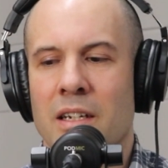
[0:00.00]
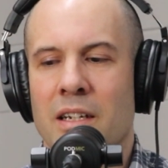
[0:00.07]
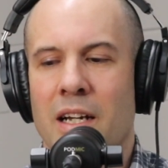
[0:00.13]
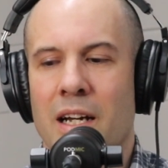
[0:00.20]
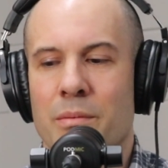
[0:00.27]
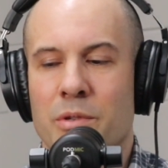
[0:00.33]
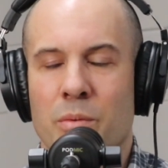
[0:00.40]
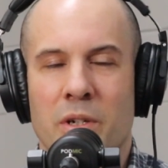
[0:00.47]

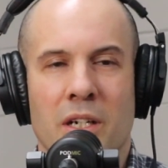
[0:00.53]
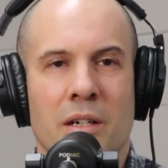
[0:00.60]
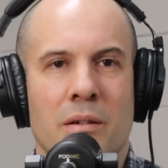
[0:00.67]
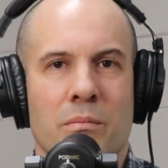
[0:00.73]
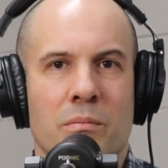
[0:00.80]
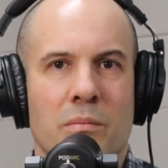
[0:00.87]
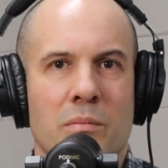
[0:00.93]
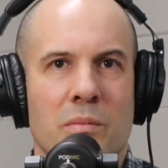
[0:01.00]
So we're going
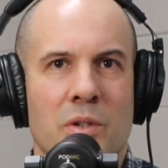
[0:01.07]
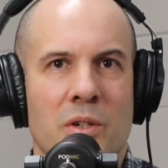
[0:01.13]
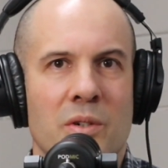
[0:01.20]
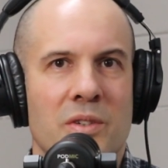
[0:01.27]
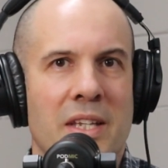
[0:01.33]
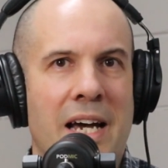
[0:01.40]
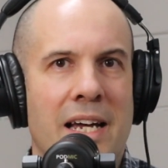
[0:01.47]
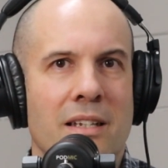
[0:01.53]
to
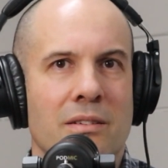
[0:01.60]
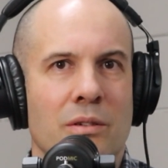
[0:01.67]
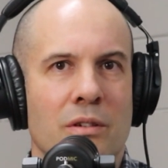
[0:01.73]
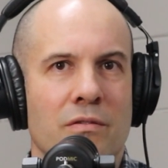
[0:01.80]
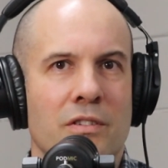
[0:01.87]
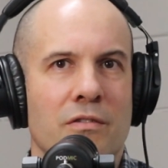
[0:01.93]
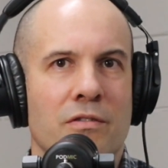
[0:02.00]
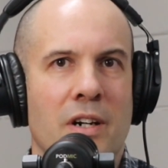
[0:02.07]
use that sort
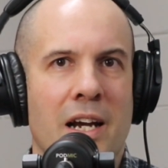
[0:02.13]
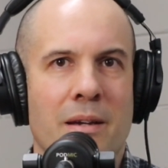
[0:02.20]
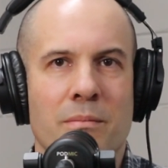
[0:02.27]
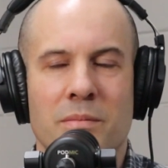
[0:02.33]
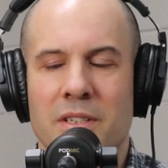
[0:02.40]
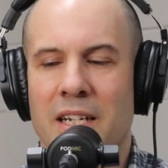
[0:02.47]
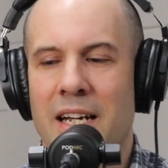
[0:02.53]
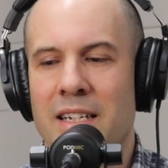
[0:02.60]
of to frame
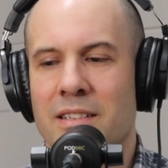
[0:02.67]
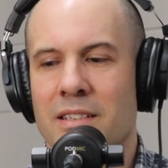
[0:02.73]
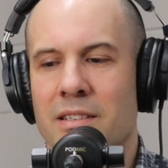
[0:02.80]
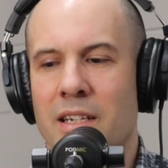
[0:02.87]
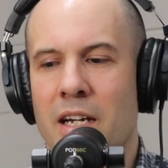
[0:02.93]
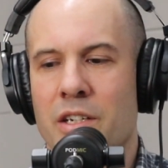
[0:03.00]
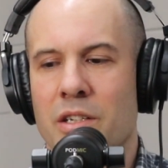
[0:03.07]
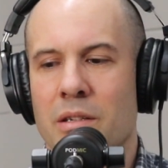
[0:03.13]
today's
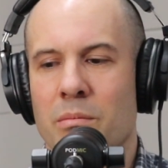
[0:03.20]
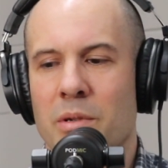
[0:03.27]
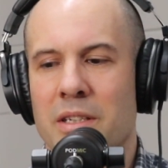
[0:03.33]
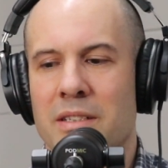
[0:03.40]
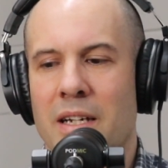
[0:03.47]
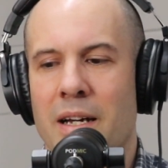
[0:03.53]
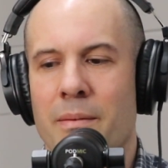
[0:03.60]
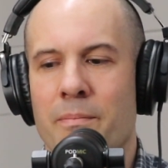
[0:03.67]
discussion.
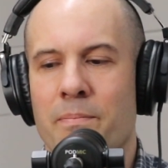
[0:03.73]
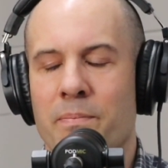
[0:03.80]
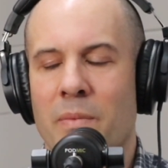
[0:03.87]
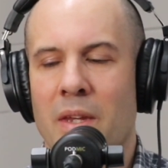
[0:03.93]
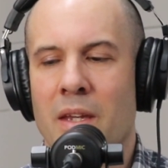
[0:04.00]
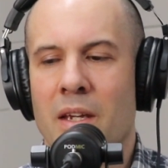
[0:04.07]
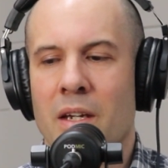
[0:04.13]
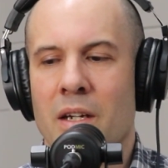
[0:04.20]
But
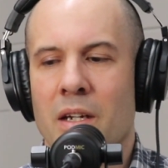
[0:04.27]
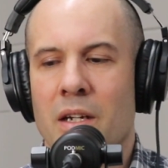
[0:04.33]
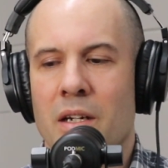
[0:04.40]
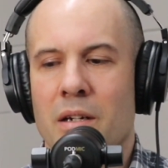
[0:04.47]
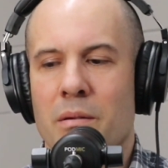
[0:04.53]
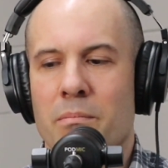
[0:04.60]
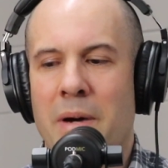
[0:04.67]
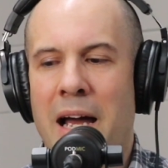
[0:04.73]

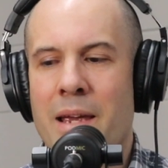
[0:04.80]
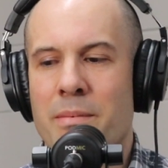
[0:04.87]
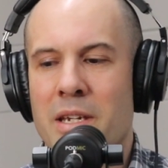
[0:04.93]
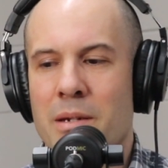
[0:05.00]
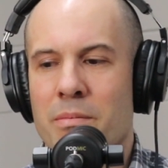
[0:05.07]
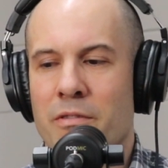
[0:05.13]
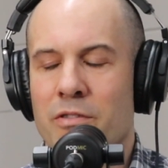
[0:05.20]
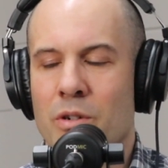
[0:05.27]

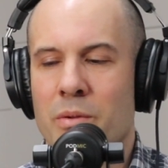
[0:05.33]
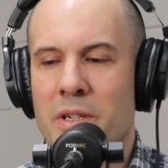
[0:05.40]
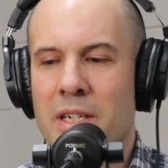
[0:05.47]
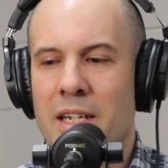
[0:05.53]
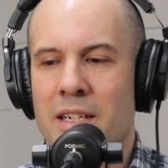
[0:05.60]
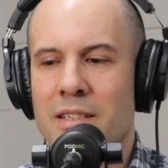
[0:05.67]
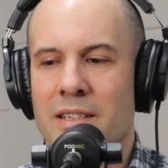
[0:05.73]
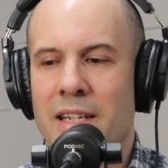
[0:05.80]
maybe before we
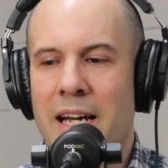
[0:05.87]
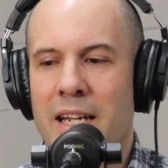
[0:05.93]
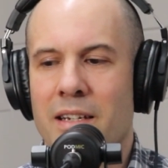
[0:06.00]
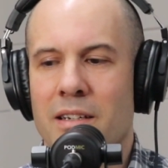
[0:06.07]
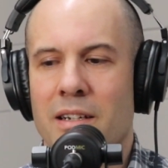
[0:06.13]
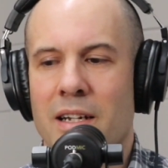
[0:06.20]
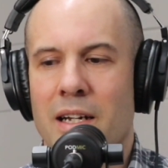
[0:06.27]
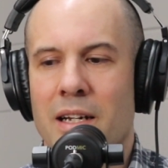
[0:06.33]
get into
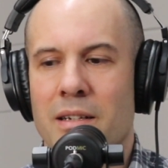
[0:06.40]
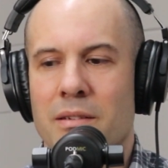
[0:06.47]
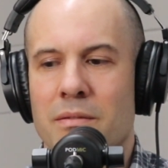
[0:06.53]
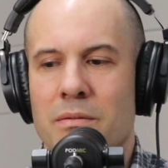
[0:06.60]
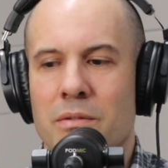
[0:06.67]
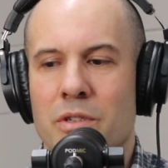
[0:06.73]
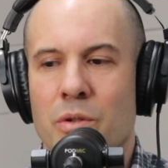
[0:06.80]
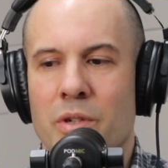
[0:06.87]
that, do
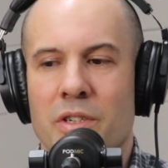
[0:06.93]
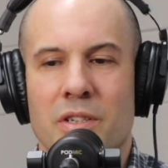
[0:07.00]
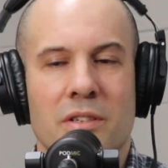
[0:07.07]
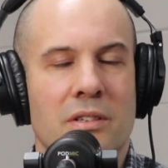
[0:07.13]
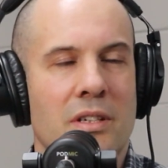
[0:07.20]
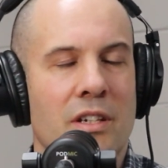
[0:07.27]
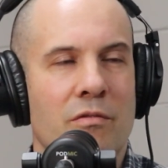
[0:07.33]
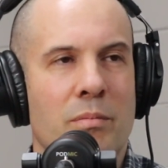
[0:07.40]
you want to
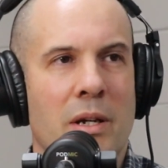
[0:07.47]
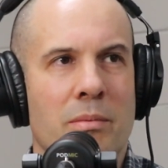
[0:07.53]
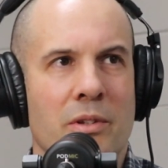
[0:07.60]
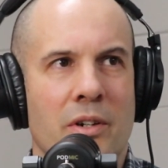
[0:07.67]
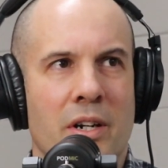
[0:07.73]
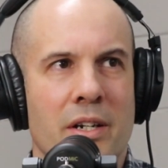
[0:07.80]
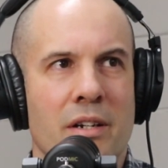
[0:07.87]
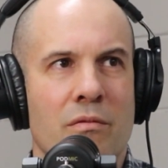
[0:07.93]
just give people an
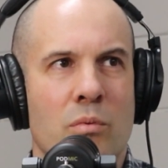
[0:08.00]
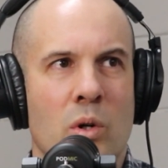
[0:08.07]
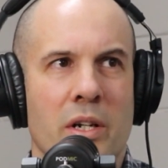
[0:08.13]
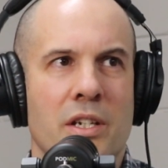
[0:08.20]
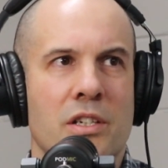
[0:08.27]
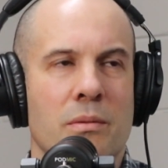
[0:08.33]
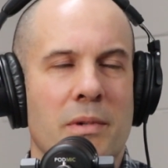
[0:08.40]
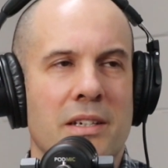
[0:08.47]
idea of what
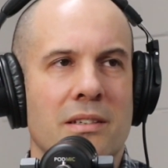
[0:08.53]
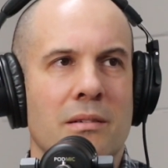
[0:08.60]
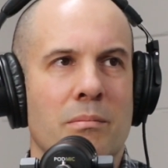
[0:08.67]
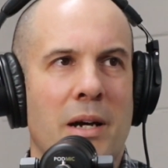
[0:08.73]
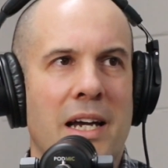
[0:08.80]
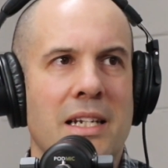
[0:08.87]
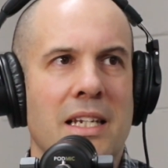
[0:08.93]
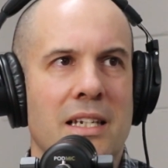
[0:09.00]
Intumescent
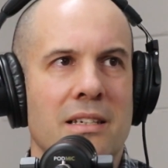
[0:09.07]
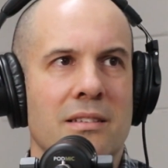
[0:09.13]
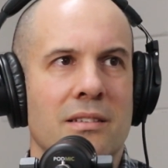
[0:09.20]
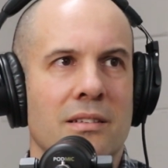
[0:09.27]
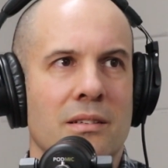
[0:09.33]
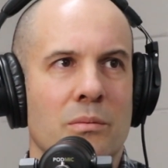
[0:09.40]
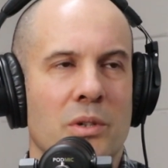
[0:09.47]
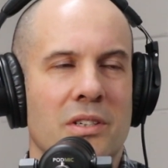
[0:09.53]
paint is?
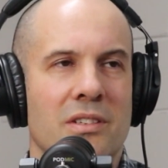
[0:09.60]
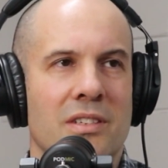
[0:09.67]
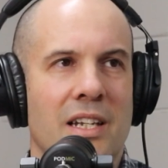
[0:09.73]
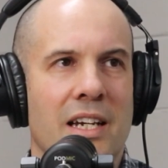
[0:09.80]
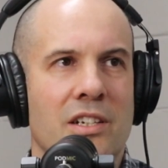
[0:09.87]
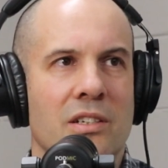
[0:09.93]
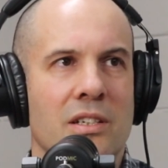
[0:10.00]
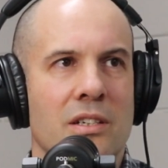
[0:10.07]
What does it
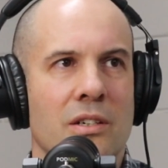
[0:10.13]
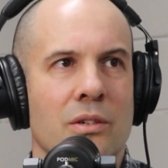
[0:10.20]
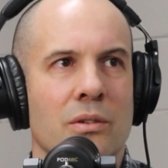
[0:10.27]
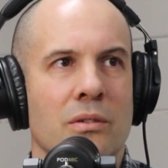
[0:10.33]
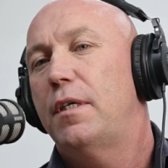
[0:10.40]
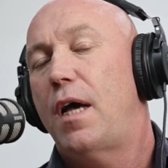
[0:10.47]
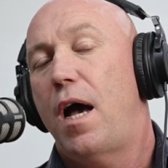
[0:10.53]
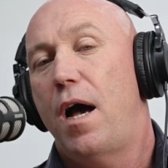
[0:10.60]
actually do?
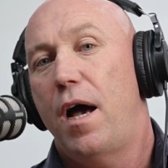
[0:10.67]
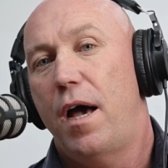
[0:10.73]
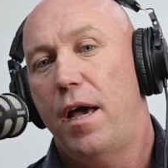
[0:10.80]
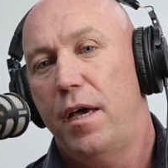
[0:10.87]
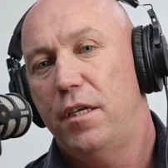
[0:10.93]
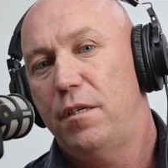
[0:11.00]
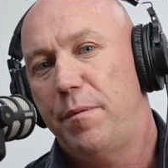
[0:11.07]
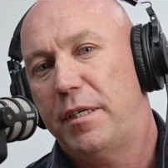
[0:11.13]

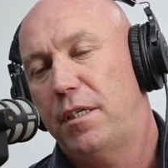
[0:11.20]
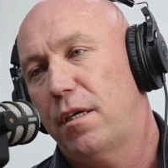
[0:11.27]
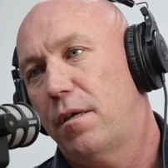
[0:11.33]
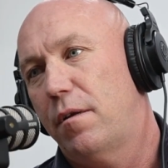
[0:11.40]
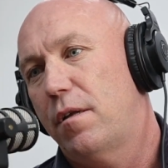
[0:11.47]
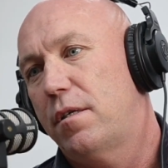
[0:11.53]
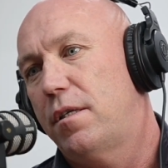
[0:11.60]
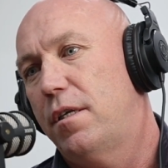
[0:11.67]
Intumescent,
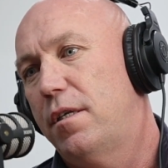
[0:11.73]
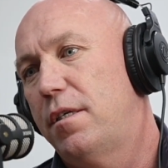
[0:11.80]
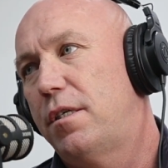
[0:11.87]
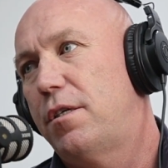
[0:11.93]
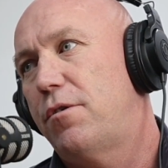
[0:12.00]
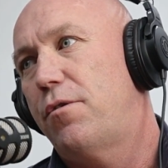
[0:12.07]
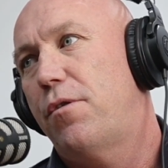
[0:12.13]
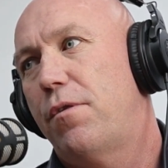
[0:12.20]
so
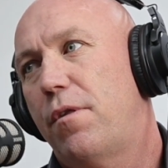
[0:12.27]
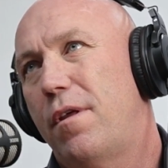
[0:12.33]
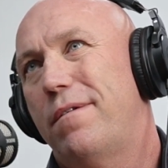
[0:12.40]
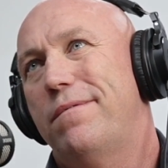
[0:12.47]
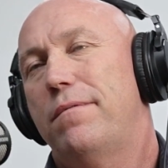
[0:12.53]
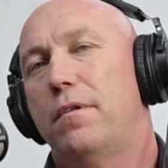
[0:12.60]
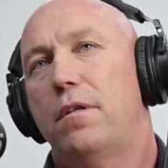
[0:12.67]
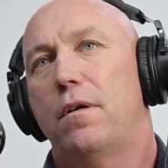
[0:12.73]
there's
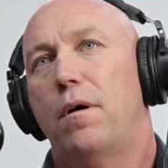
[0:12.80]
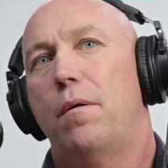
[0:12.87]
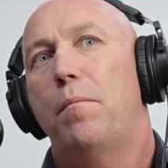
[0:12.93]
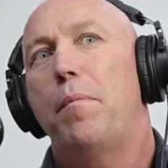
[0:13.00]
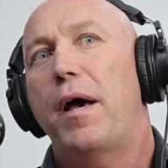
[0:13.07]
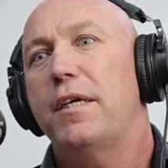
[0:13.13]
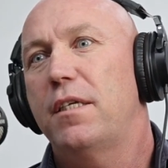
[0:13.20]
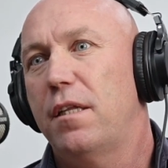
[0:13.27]

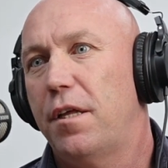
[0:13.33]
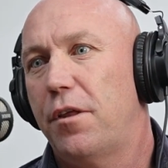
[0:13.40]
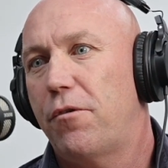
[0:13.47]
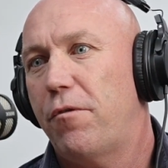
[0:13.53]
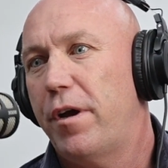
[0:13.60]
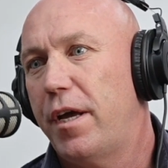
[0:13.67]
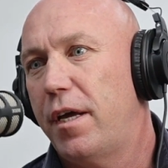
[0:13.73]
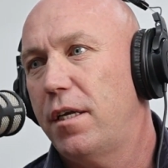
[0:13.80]
basically
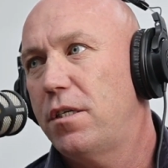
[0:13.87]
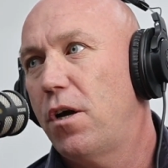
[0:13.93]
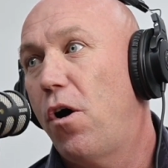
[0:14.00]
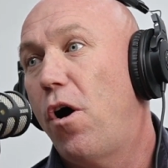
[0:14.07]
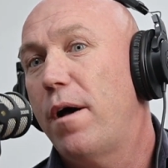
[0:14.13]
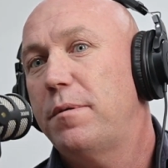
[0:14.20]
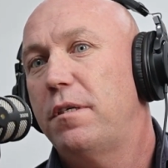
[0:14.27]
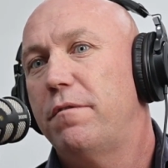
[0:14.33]
three
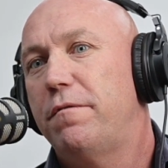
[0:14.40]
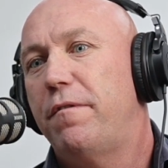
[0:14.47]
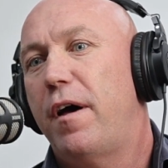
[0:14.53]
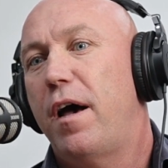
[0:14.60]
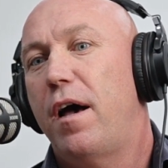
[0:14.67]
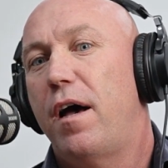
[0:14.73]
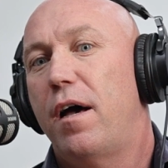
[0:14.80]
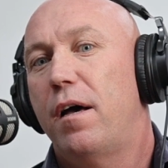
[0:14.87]
types of
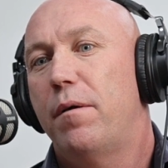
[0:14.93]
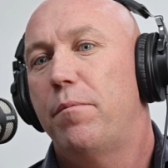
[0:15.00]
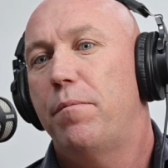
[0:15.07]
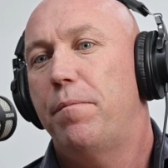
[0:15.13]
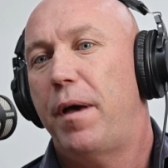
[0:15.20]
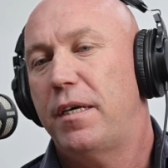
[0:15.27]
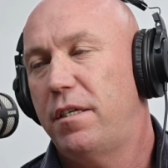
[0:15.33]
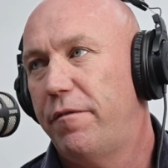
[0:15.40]

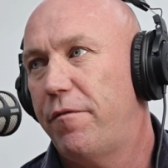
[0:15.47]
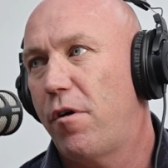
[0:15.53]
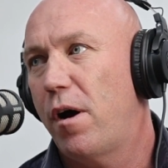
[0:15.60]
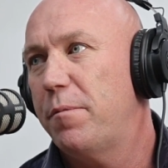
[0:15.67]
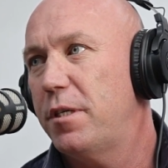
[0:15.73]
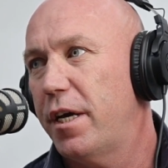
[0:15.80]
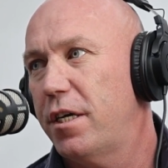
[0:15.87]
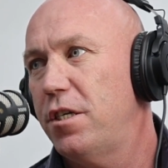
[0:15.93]
passive fire
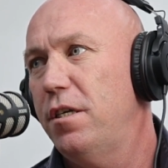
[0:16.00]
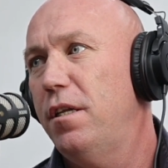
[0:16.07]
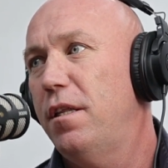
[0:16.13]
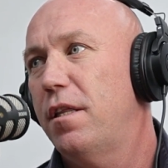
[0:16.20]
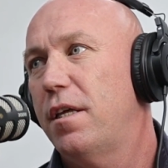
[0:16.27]
protection.